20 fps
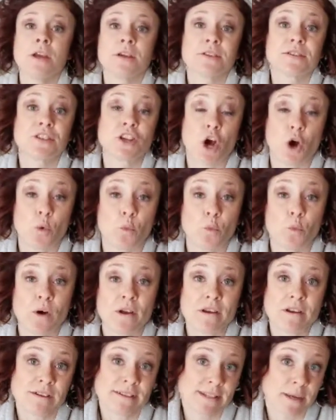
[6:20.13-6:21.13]
So
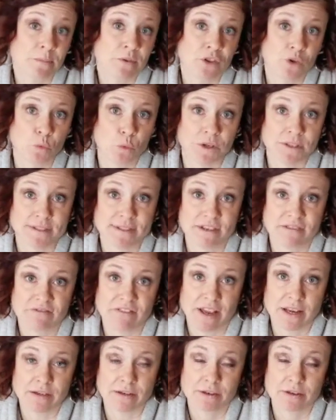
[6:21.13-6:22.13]
what are some of the worst
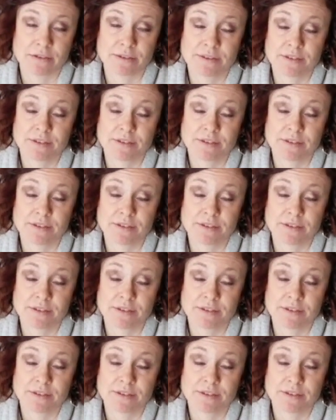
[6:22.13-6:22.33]
offenders?